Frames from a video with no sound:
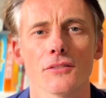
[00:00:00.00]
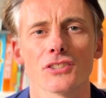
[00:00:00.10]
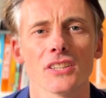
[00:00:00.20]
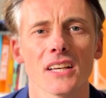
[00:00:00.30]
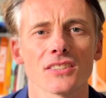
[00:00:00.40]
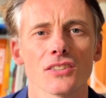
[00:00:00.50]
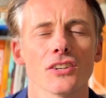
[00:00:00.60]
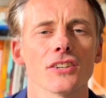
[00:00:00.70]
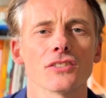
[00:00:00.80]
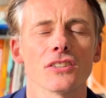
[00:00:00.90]
obviously that's a
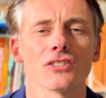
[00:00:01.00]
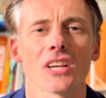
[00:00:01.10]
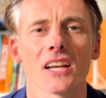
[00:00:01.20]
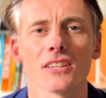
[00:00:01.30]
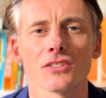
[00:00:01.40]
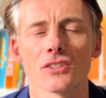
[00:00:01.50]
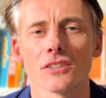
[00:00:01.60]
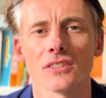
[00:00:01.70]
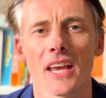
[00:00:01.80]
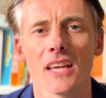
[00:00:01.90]
nice challenge
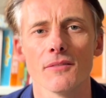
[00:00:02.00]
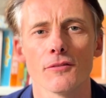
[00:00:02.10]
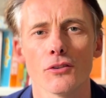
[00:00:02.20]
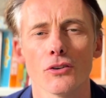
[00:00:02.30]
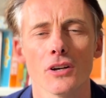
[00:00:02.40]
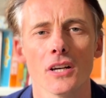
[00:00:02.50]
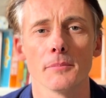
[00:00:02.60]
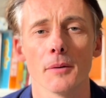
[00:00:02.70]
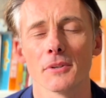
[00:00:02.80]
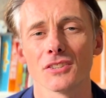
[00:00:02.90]
to aim for,
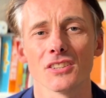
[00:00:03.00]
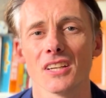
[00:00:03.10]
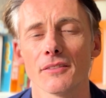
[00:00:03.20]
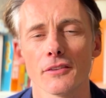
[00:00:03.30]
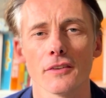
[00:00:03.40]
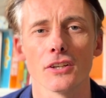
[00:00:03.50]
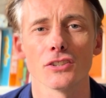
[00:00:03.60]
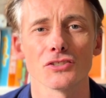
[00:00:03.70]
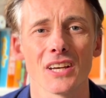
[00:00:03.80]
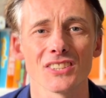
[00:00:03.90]
but because I didn't have the
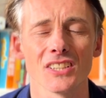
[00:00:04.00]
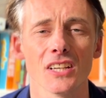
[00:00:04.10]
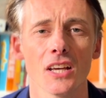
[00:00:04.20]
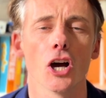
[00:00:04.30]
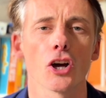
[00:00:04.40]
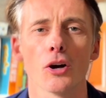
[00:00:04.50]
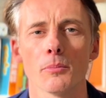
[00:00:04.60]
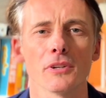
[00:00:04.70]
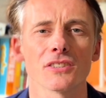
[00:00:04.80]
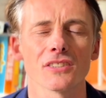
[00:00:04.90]
fitness to actually
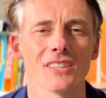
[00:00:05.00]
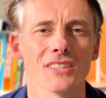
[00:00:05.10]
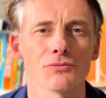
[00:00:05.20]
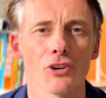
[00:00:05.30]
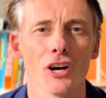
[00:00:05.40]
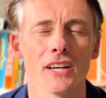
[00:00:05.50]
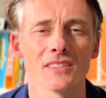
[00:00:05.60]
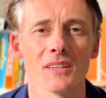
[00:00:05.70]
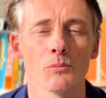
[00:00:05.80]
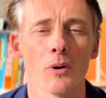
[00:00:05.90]
accomplish these
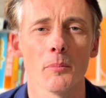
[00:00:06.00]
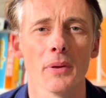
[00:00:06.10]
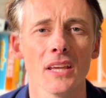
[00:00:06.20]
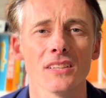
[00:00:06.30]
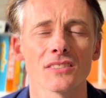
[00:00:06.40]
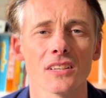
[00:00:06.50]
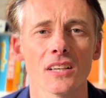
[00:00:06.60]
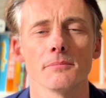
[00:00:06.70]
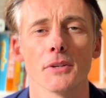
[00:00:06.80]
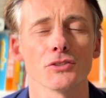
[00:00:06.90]
rides in one piece,
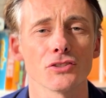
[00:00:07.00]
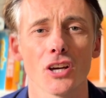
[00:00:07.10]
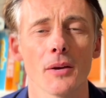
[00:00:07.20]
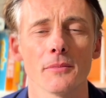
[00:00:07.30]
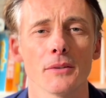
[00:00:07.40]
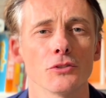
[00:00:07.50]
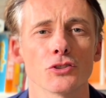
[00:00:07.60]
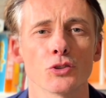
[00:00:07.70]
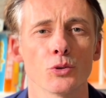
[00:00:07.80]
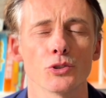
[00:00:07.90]
most of the time they were
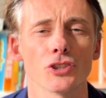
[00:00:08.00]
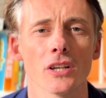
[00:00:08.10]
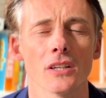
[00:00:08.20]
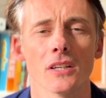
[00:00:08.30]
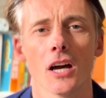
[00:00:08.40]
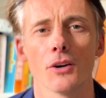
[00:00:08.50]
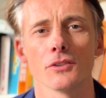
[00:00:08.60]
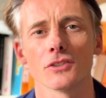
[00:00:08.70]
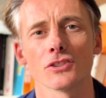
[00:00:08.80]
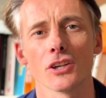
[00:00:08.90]
just torture. I
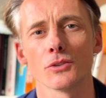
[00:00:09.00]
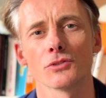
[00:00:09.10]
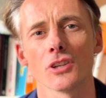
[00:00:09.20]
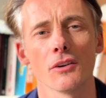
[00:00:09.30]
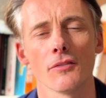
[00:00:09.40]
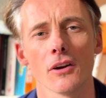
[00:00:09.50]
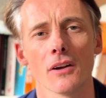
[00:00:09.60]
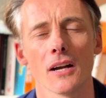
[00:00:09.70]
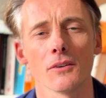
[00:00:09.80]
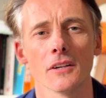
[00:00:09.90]
would cycle so far
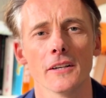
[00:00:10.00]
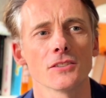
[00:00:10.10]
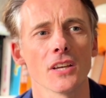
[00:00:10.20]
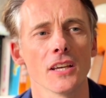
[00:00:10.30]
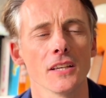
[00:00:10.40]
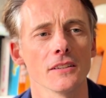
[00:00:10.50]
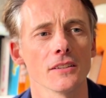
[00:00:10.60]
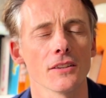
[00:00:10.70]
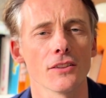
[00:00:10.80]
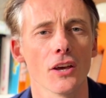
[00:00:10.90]
out, say
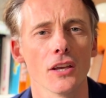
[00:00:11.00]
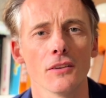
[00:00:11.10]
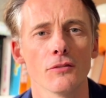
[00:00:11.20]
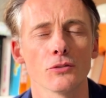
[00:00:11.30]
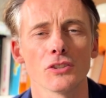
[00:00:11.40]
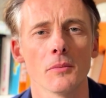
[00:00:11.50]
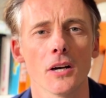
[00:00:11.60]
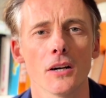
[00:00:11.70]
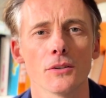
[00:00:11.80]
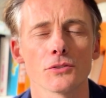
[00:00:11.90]
30, 40
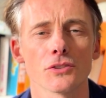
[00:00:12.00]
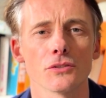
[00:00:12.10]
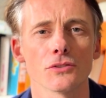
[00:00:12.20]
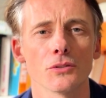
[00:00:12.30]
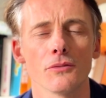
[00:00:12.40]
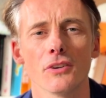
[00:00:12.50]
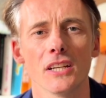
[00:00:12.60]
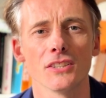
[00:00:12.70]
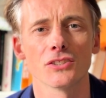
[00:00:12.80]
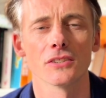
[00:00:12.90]
miles to a
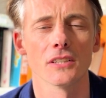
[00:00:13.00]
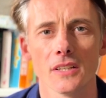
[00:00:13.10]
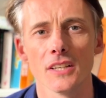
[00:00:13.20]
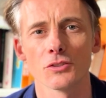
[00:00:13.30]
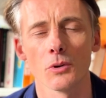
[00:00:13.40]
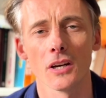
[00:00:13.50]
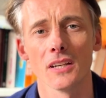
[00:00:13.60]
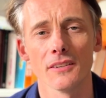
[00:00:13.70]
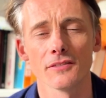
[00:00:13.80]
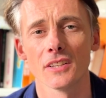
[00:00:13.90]
village near to where I
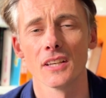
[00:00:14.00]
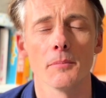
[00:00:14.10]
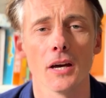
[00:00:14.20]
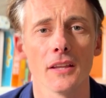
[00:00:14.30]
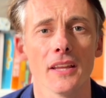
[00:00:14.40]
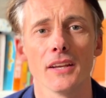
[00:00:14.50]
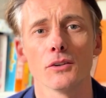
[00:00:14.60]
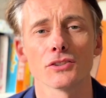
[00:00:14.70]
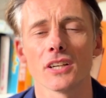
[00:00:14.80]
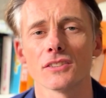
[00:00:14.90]
lived, but then I
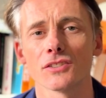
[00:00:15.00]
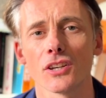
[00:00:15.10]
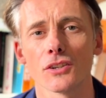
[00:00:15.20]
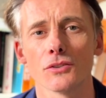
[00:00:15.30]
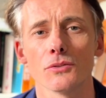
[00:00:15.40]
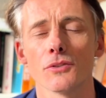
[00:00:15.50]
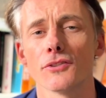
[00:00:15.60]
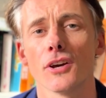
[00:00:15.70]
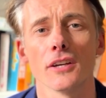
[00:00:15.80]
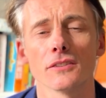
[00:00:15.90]
also had to cycle
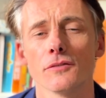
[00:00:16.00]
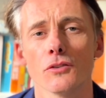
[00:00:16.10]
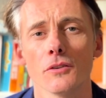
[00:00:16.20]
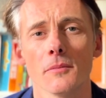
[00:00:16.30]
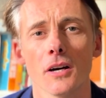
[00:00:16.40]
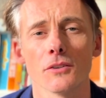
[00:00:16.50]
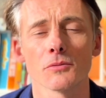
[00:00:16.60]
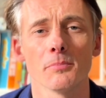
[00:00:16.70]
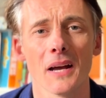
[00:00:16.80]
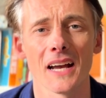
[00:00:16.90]
30 to 40
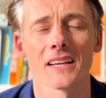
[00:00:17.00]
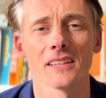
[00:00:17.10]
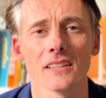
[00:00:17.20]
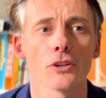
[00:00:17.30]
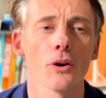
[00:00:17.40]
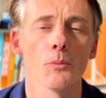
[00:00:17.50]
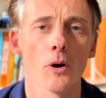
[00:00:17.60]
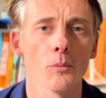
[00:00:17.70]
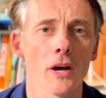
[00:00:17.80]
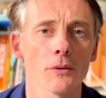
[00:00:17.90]
miles back. Going
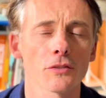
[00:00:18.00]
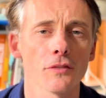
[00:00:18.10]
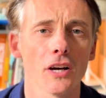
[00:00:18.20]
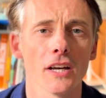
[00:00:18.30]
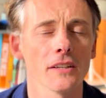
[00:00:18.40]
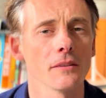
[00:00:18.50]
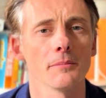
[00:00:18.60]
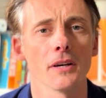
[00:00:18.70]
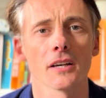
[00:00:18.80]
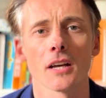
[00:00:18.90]
one way was fine,
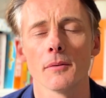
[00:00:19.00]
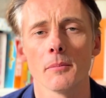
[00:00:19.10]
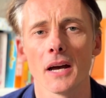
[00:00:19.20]
but coming